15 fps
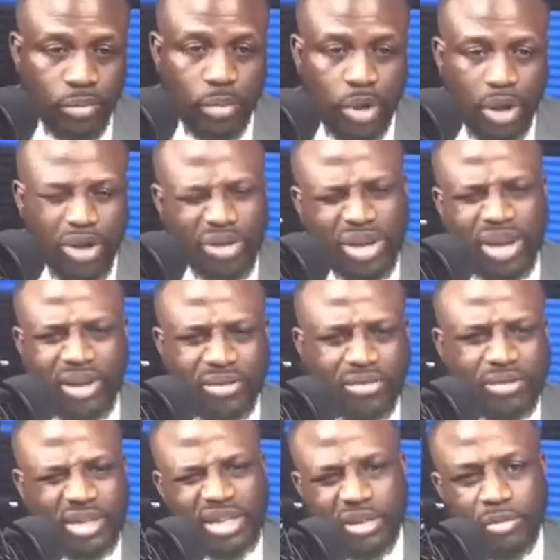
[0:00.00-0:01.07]
Okay,
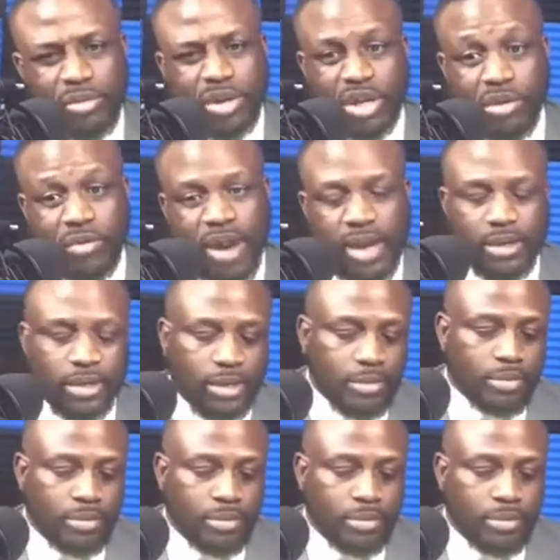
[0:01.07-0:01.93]
let's say we want to kill rats.